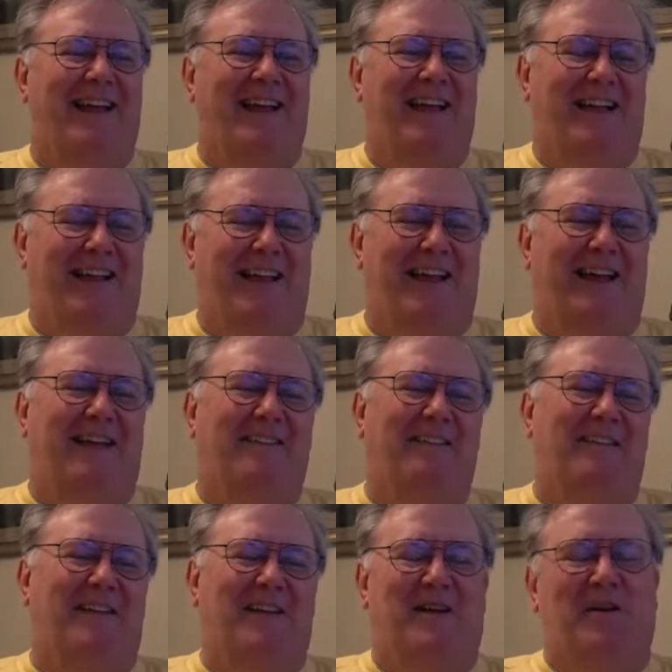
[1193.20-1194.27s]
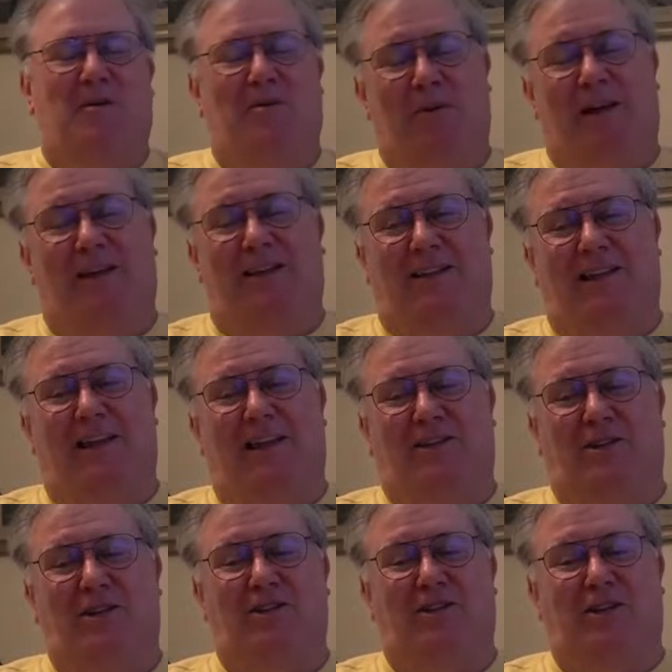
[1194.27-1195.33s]
Yeah. Well, yeah,
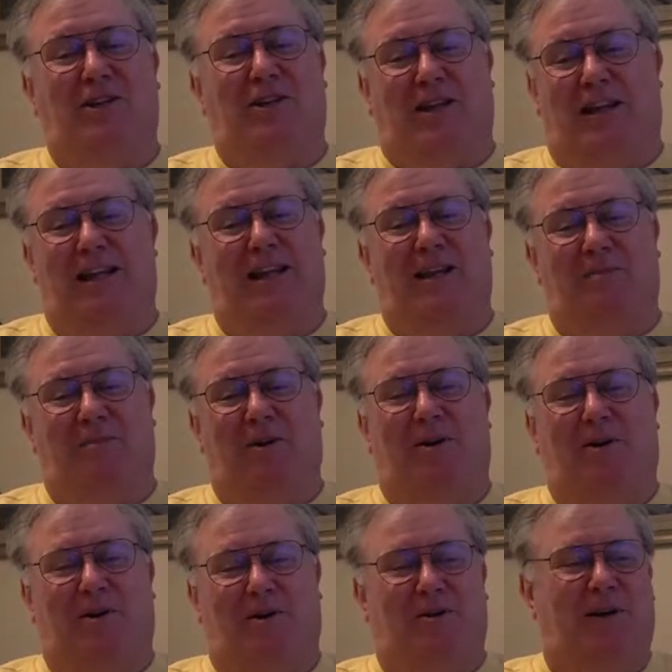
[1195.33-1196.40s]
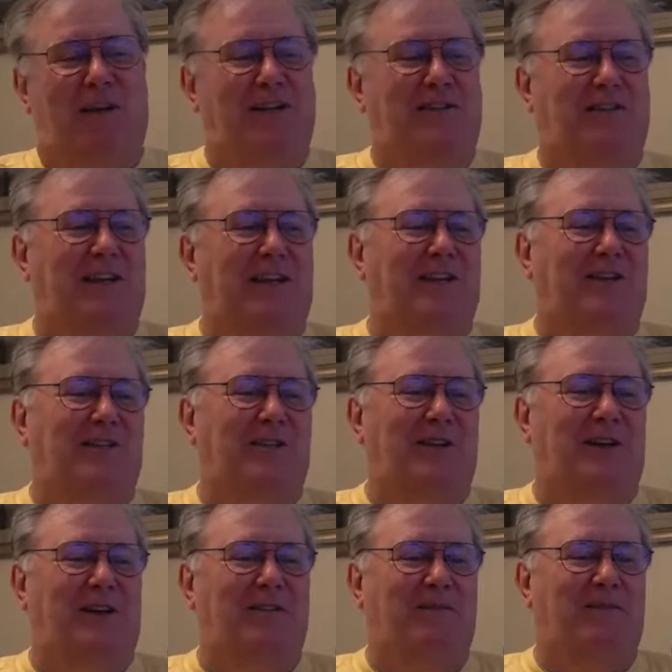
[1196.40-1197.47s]
she's a good cleanup girl, Chris. Yes,
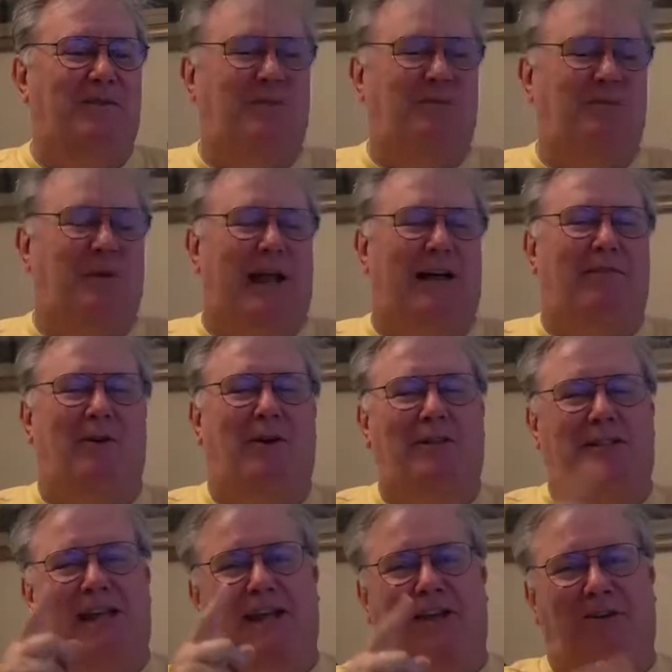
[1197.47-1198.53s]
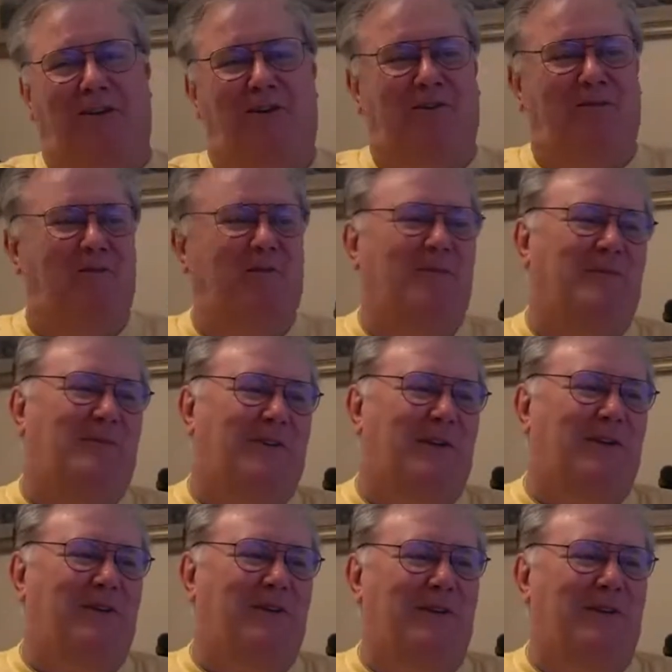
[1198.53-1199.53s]
yeah. But I've already taken her. So